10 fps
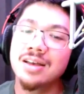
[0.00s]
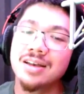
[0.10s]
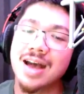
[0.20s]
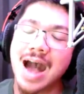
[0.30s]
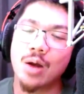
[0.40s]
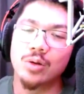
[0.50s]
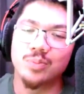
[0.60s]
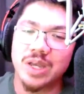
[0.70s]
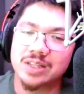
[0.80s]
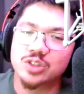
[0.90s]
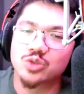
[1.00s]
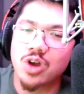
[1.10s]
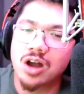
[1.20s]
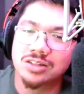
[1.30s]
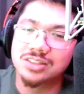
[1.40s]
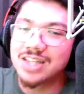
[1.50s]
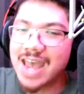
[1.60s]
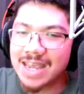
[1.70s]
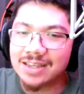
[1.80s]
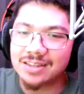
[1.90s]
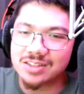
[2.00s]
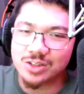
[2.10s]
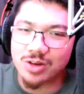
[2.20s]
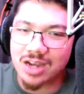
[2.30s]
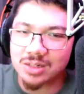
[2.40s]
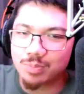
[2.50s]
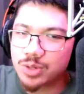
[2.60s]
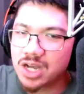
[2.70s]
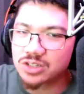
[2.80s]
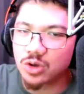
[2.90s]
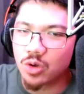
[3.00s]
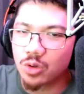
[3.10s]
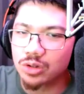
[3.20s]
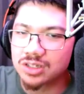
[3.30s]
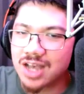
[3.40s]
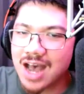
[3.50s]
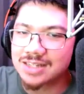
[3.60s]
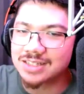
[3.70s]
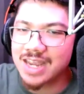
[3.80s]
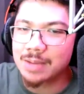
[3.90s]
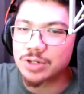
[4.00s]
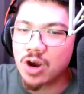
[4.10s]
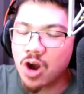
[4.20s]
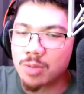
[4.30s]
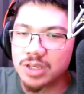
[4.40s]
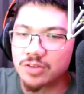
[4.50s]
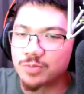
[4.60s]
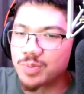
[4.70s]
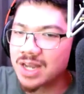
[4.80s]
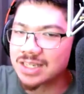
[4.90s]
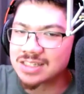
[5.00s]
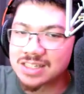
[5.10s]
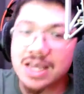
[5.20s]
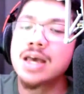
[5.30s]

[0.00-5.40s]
Our big strong tank is trying to punt a whole goddamned army of bunnies.